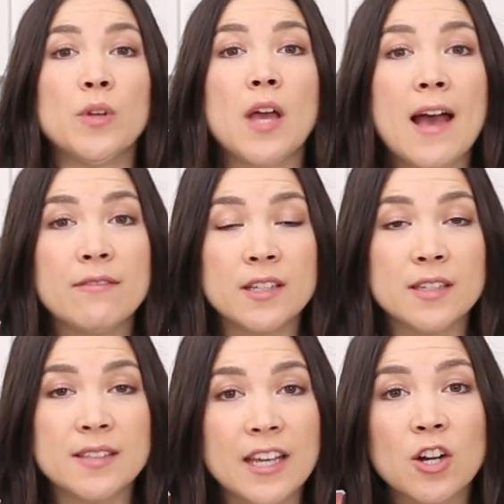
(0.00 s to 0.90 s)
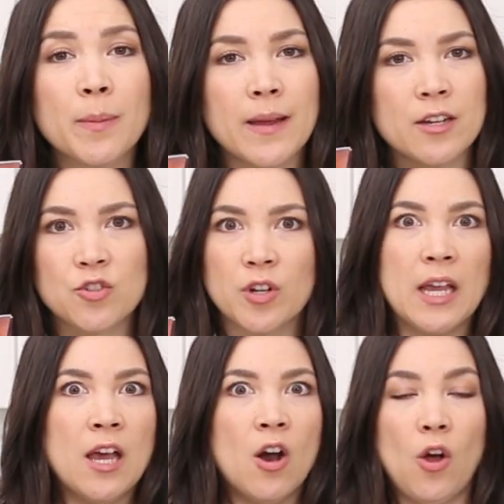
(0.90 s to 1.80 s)
we have these in our
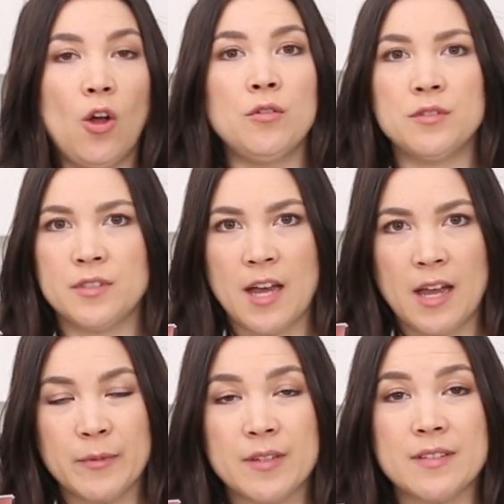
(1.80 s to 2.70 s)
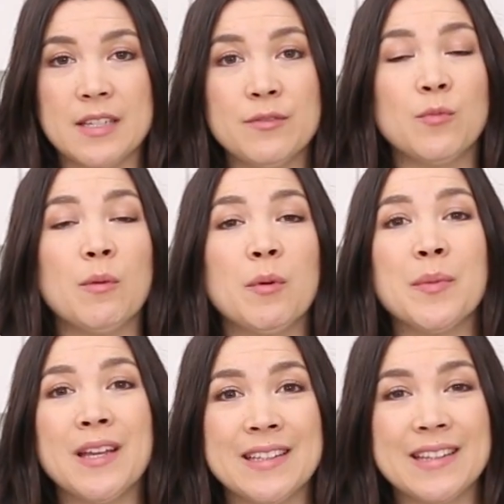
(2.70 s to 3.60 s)
pantry all the time because even when we're
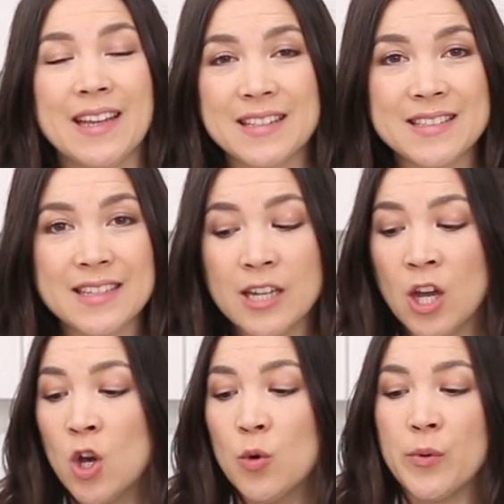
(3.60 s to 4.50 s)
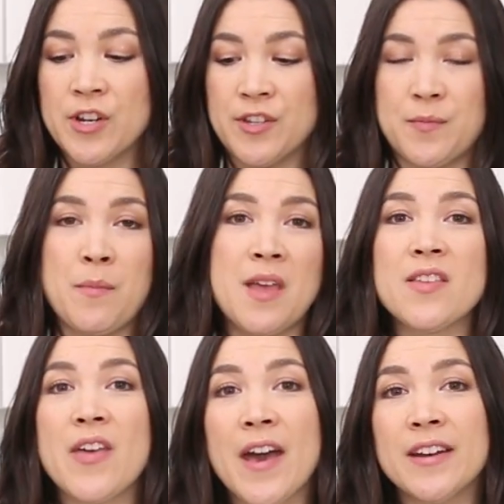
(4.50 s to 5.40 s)
being lazy, we just
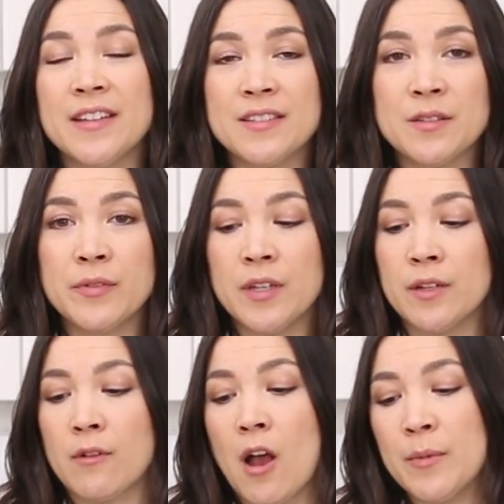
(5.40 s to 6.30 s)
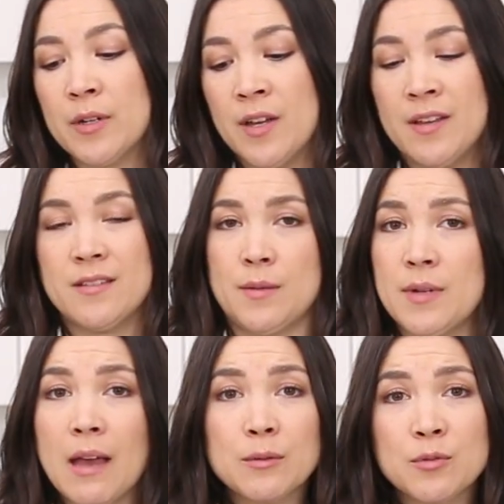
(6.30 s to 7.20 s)
make that easy vegan ramen.
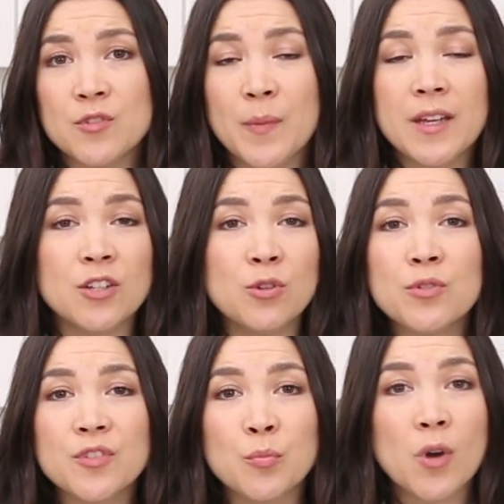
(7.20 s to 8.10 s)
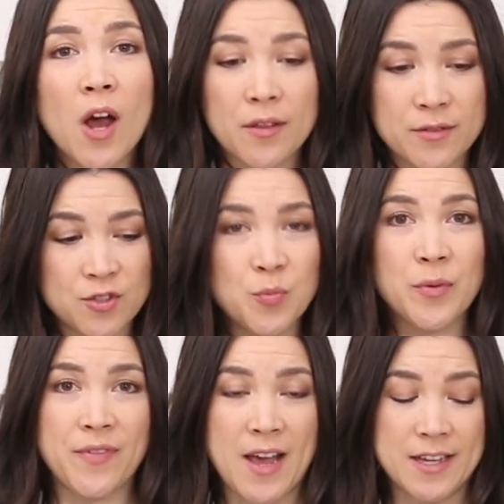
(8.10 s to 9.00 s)
Sometimes we just make noodles and broth
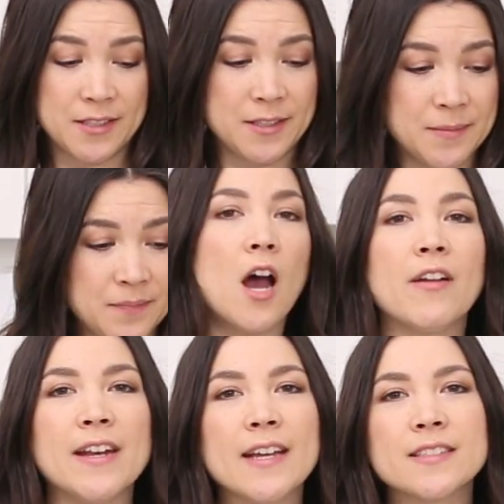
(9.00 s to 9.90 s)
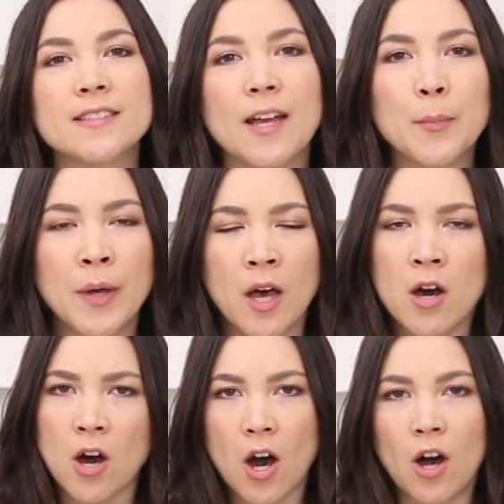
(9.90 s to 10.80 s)
super fast. All right, next up,
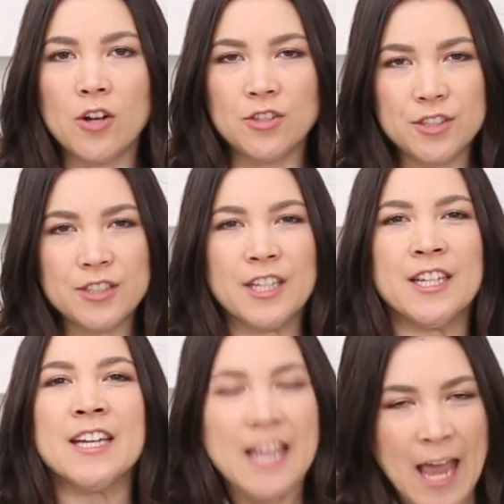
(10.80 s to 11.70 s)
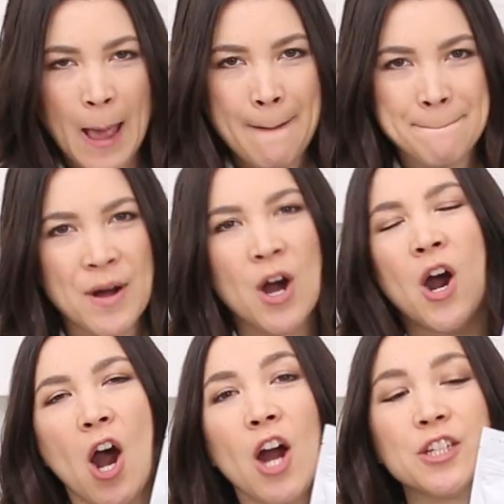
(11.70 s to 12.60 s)
hulled hemp
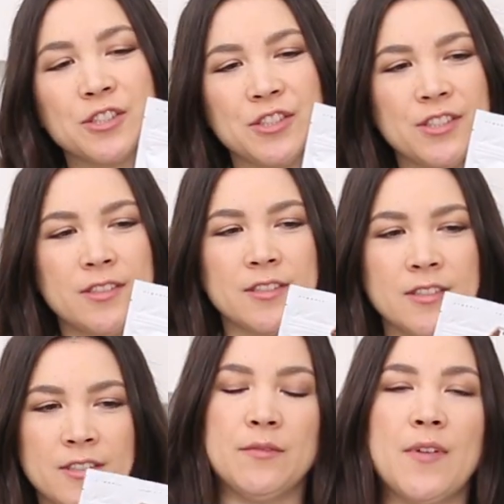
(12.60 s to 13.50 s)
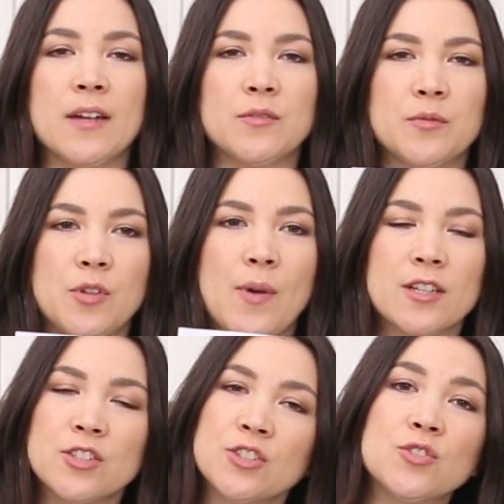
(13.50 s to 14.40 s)
hearts. In fact, you
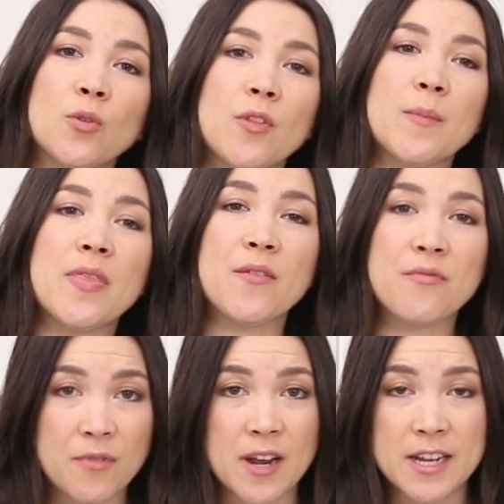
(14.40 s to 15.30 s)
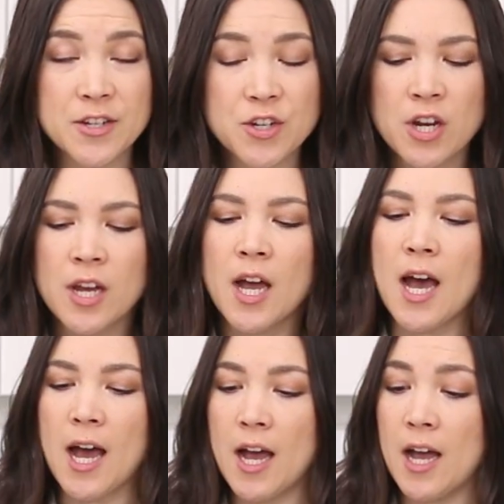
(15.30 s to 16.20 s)
actually store them in the fridge.
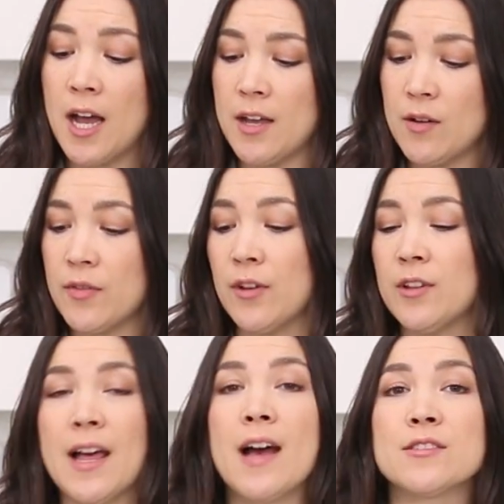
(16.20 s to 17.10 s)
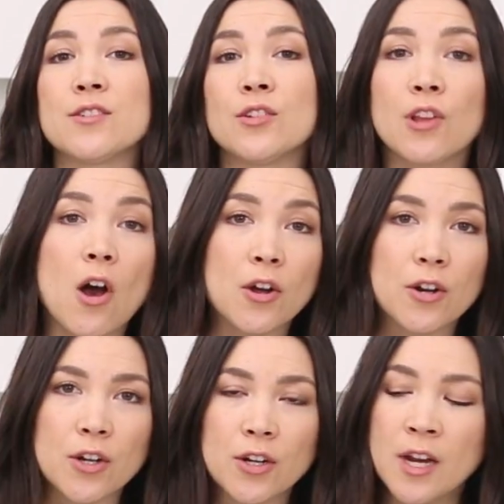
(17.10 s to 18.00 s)
They'll last
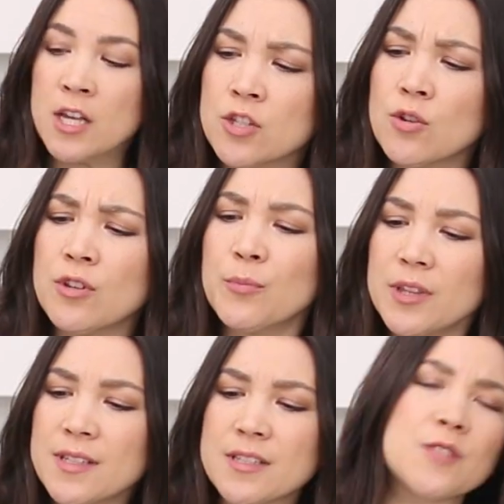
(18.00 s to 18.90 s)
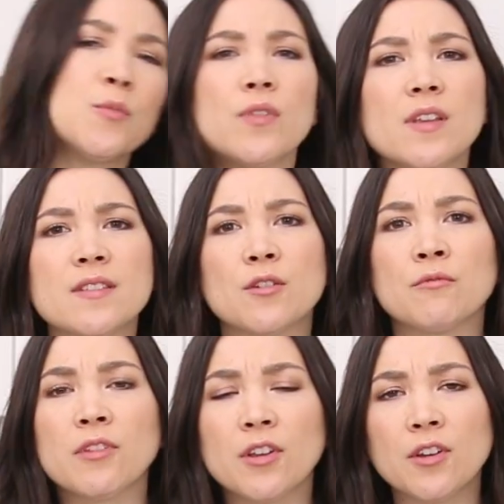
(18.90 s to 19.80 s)
longer. So you can put these in smoothies. They're a
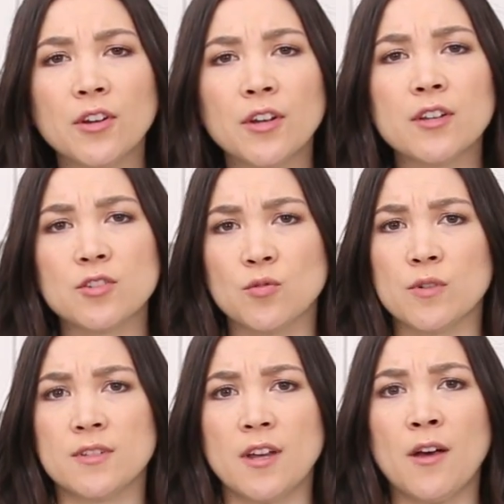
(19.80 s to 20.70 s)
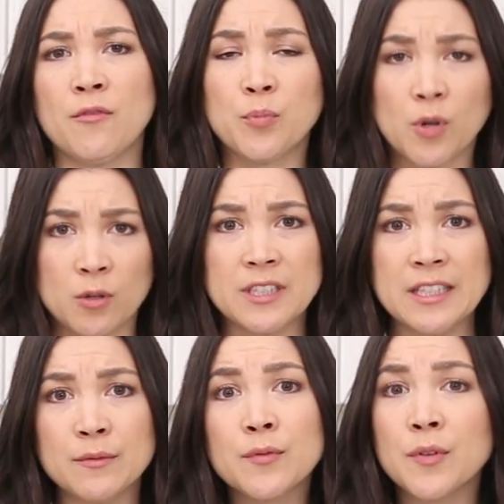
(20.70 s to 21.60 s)
really good source of
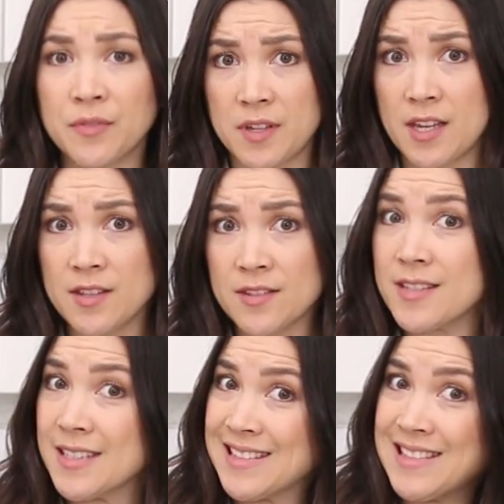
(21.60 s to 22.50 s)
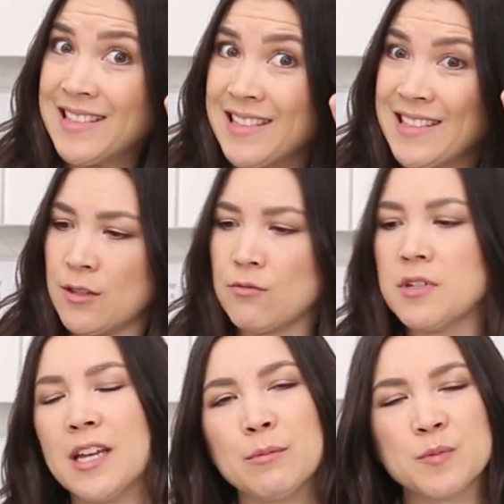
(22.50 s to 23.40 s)
protein for vegans. 3
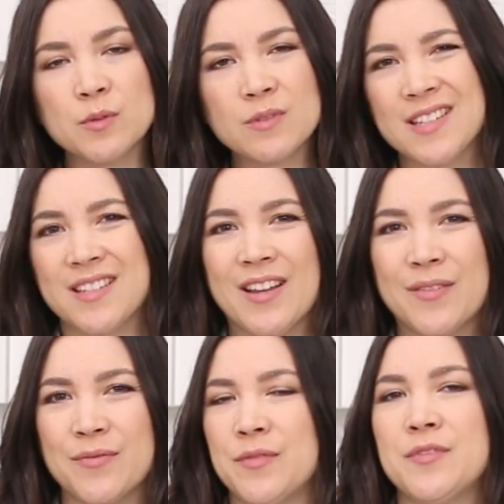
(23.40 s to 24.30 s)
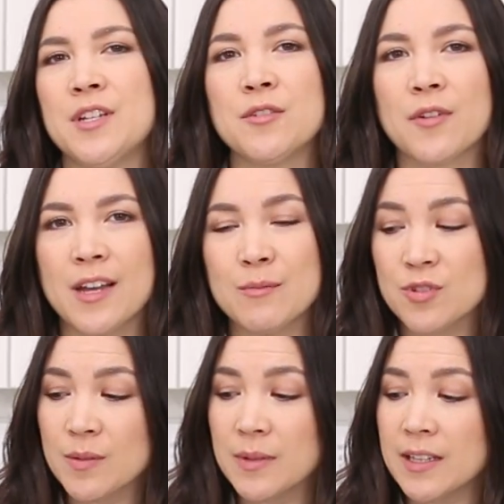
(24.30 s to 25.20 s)
tablespoons has like 15 grams
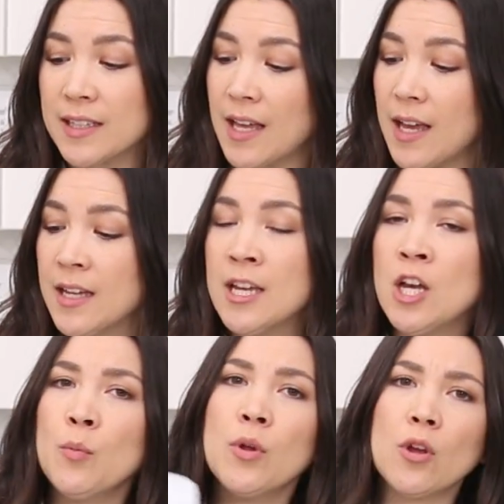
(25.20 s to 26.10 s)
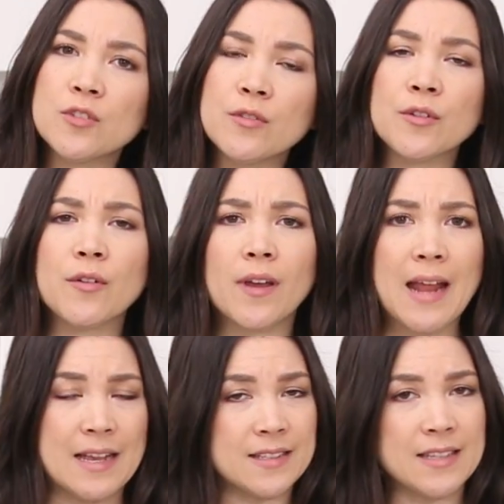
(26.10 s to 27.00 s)
or something like that. But also they're great
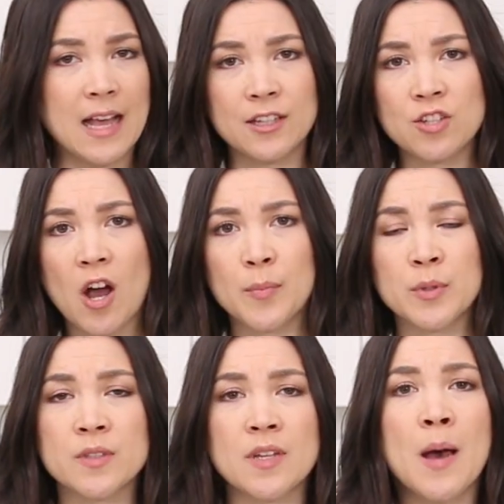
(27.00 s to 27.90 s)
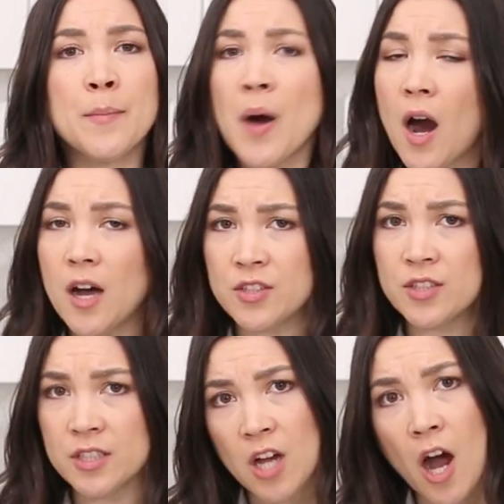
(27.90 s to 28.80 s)
as salad toppers,
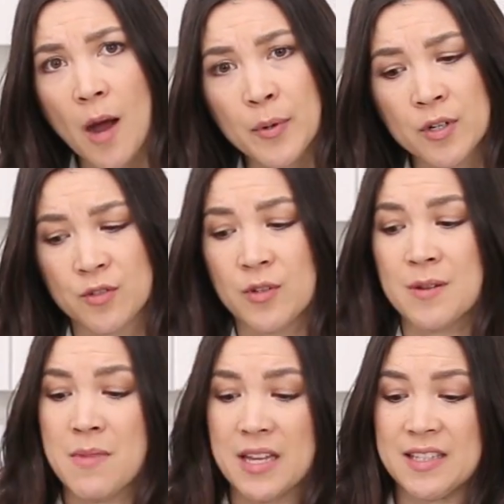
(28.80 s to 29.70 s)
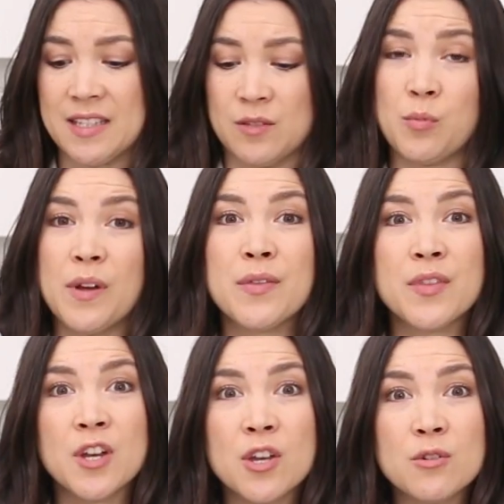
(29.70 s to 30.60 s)
pasta toppers. You can mix this with
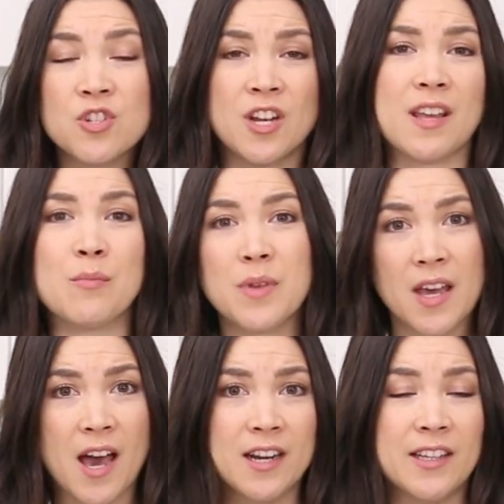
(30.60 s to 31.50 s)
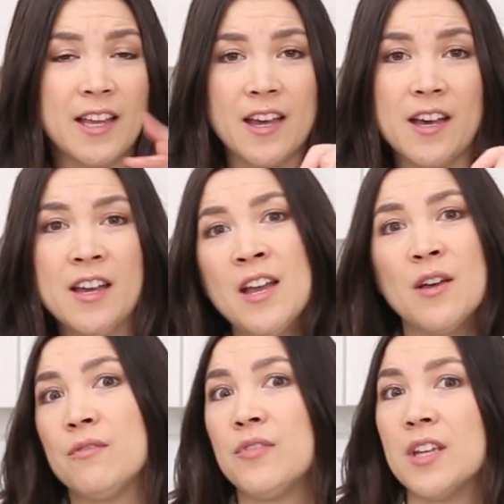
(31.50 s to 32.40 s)
the nooch and it can be kind of like a
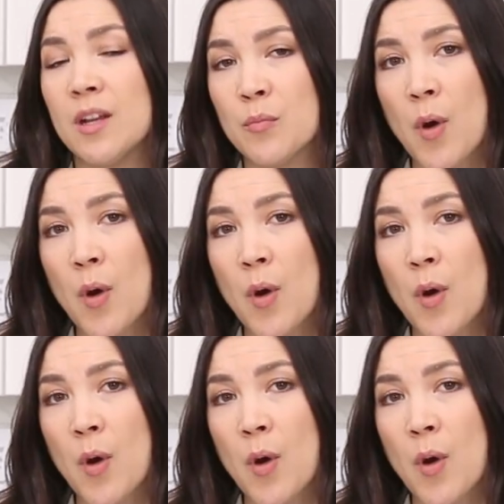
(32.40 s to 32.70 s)
vegan